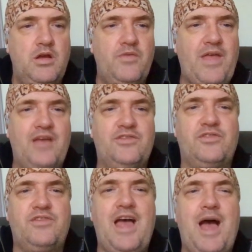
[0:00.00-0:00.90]
That is
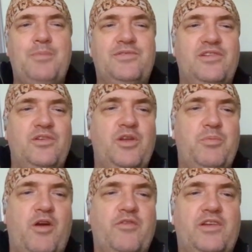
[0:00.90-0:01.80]
just absolutely
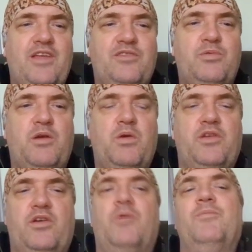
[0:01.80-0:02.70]
perfect. That's where I want
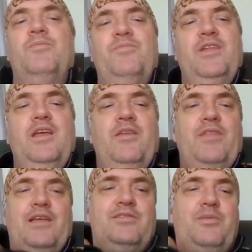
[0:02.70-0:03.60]
to go.
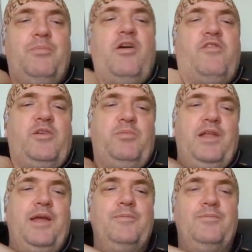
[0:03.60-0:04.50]
That is the perfect
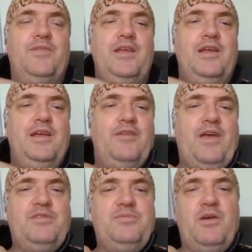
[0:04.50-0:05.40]
play. If
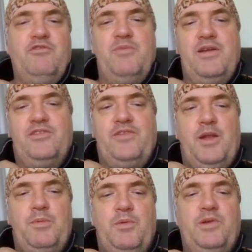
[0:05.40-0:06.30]
that spot remains
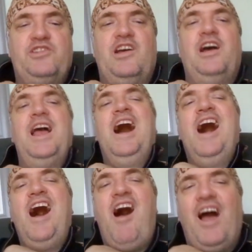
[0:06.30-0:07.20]
available, which I
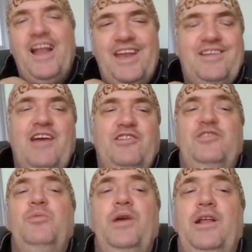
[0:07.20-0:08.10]
highly doubt
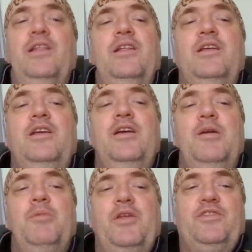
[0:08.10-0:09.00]
it will,
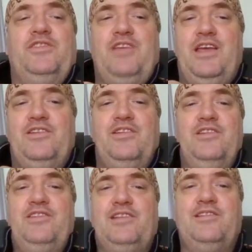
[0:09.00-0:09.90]
but if it did,
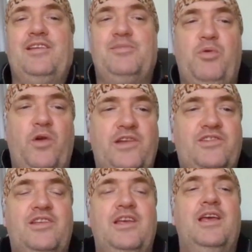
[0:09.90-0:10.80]
66
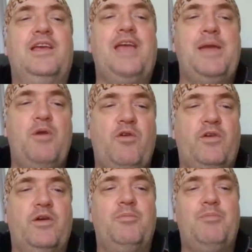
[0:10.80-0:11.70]
points, game
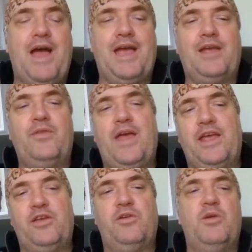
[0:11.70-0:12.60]
over, bang,
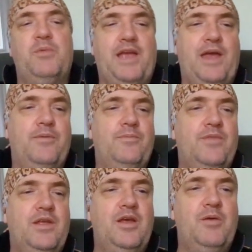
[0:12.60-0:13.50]
thank you, come again.
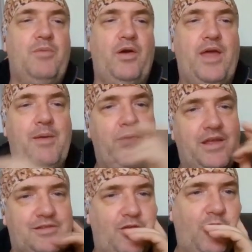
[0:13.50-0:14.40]
But
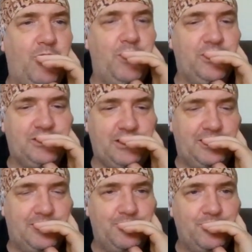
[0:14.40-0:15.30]
it's almost
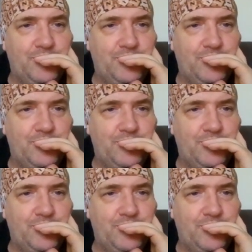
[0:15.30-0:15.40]
certain